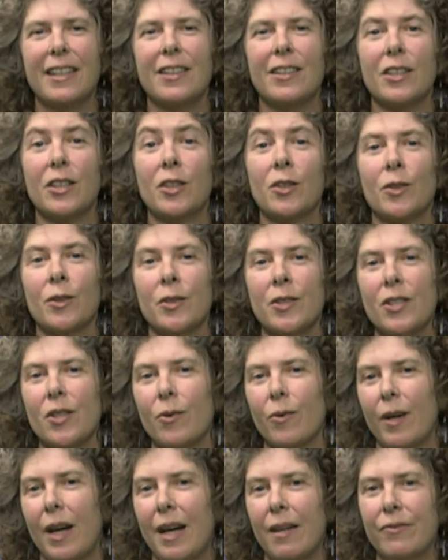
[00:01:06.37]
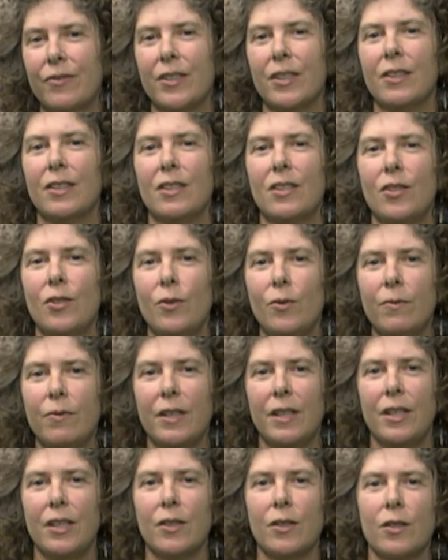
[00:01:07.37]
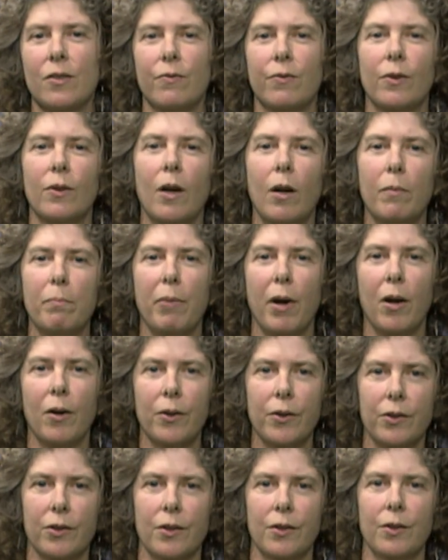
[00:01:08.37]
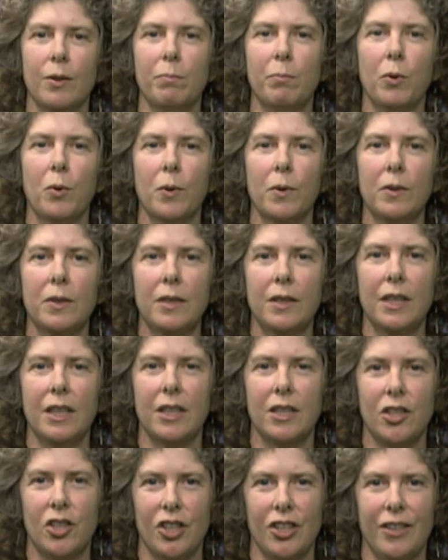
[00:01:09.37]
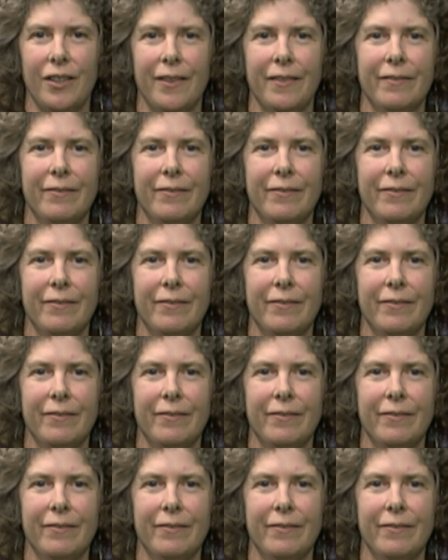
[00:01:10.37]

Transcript: The girls crafted the two videos for our partner, the Portland Kitchen.